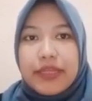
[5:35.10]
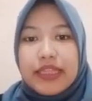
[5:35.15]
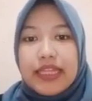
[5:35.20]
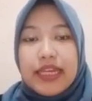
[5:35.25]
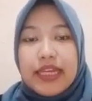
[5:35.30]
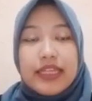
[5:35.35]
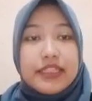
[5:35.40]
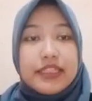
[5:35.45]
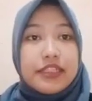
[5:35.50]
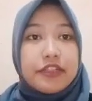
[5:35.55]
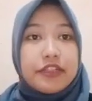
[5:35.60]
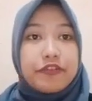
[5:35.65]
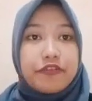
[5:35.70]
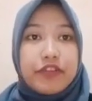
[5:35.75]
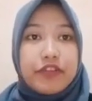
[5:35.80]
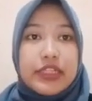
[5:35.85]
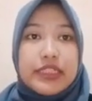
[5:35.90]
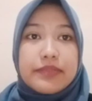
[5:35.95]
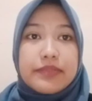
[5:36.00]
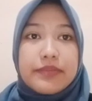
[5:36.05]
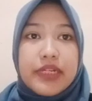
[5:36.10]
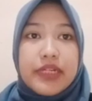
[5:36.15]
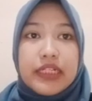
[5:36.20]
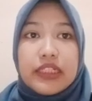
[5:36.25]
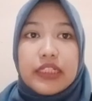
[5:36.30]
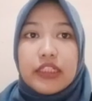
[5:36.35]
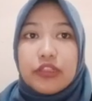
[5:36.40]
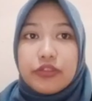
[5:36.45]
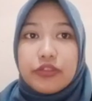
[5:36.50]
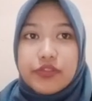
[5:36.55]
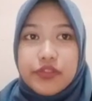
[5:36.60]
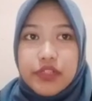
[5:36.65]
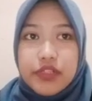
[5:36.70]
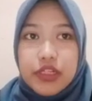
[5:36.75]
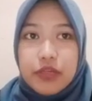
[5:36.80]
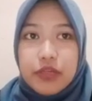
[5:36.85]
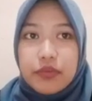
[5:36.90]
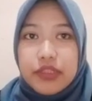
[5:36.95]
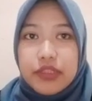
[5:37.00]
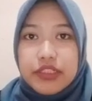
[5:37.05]
PT Asian West Marine
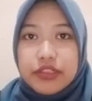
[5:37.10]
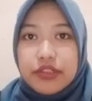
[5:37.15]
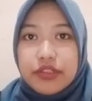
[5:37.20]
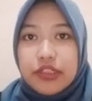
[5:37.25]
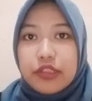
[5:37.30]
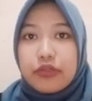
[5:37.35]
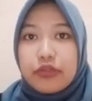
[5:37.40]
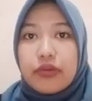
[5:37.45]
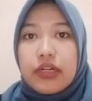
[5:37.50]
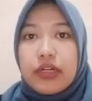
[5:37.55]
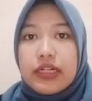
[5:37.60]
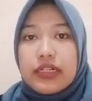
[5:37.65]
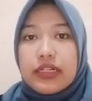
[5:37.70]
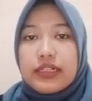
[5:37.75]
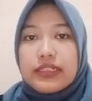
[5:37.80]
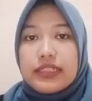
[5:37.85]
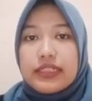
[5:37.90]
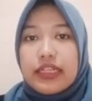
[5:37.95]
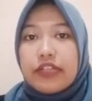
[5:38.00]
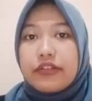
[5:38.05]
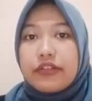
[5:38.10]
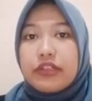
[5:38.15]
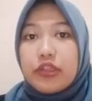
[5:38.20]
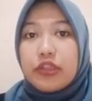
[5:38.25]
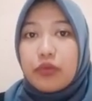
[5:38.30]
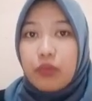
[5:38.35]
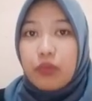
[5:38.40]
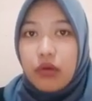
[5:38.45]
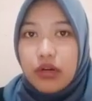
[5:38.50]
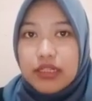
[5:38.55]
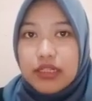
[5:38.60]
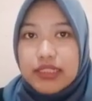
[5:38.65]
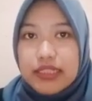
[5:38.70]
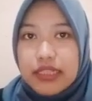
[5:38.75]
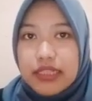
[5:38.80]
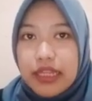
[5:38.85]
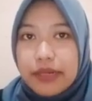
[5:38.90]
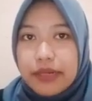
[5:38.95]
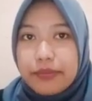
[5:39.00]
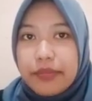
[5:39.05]
Industry, which require security works,
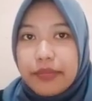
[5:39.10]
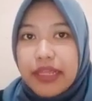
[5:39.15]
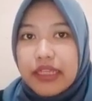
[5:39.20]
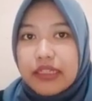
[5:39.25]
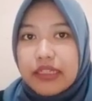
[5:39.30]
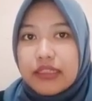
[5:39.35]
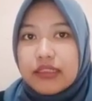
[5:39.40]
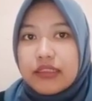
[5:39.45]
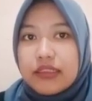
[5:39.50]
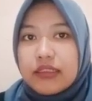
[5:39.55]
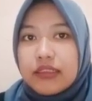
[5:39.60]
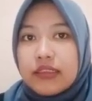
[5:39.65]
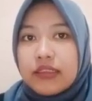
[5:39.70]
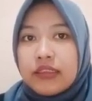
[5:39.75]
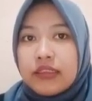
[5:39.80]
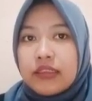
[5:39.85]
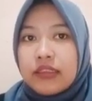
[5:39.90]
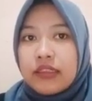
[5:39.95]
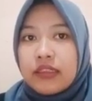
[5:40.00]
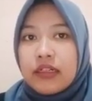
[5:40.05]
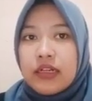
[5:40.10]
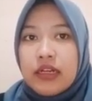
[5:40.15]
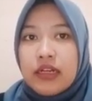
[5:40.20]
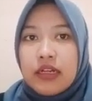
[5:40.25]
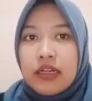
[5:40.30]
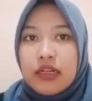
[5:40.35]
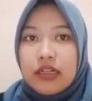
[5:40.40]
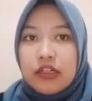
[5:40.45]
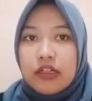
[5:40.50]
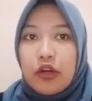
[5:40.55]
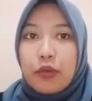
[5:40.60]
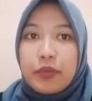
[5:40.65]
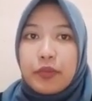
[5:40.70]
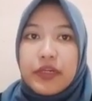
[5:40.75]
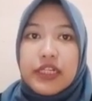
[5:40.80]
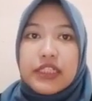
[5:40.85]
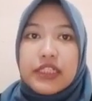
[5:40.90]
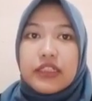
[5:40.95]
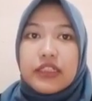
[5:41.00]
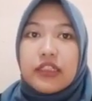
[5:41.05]
then make a
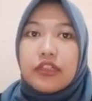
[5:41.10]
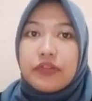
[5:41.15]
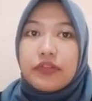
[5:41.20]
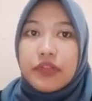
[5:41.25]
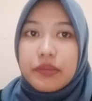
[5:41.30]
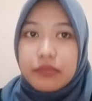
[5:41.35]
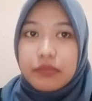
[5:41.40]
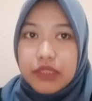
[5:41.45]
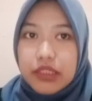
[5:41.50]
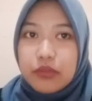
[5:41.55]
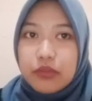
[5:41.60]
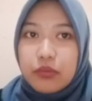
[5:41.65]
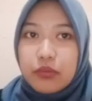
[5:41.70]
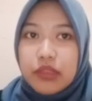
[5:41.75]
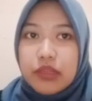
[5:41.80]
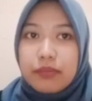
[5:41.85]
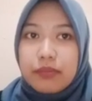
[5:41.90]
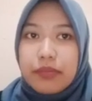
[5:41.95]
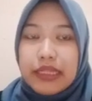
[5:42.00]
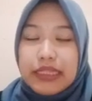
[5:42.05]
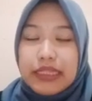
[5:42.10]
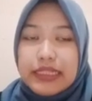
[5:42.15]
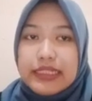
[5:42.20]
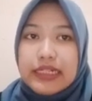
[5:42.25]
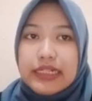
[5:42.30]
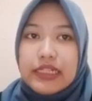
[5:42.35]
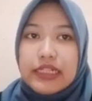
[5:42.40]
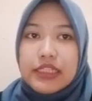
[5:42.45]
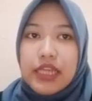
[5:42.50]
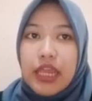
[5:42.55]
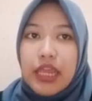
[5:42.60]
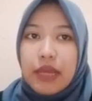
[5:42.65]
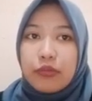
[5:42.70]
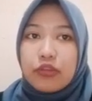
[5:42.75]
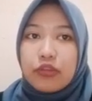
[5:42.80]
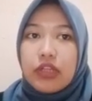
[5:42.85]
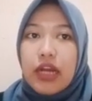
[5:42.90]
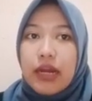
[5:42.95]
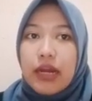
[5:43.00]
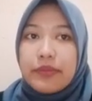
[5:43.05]
cooperation agreement with PT Sinar
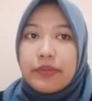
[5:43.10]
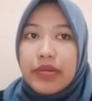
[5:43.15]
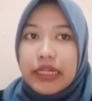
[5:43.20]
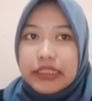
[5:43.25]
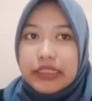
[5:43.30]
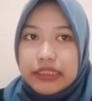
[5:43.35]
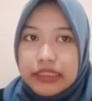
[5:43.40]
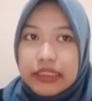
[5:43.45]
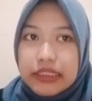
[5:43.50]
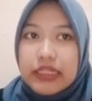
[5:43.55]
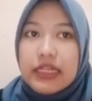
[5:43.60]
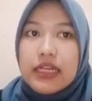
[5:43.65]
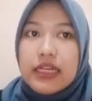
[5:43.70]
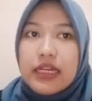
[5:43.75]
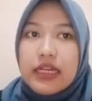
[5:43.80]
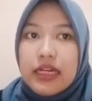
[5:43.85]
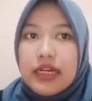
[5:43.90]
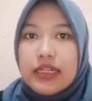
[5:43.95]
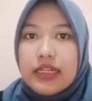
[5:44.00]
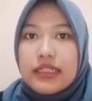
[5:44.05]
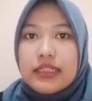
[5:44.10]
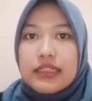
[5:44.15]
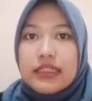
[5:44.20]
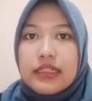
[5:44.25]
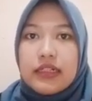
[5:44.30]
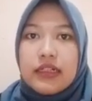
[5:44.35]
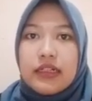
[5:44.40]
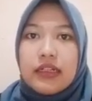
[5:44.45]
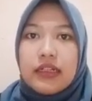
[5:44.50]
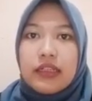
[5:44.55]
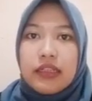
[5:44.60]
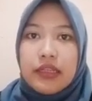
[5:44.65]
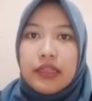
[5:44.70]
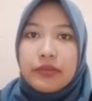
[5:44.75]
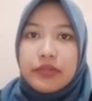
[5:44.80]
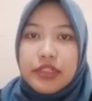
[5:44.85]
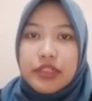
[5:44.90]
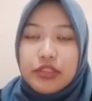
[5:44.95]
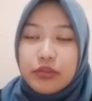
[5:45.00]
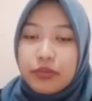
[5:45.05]
Jayapura Abadi as a
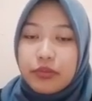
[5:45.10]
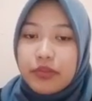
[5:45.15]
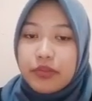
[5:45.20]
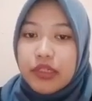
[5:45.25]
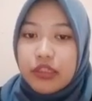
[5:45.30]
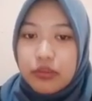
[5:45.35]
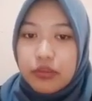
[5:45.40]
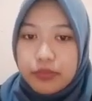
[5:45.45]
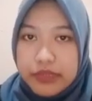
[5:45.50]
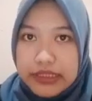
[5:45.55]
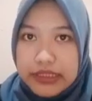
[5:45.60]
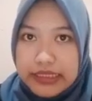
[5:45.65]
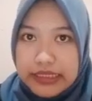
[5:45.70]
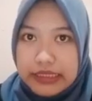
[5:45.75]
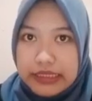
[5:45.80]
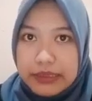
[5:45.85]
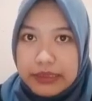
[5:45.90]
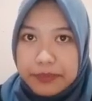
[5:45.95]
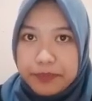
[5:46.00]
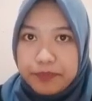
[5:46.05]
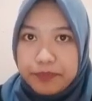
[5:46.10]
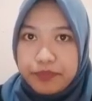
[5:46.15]
labor supply company.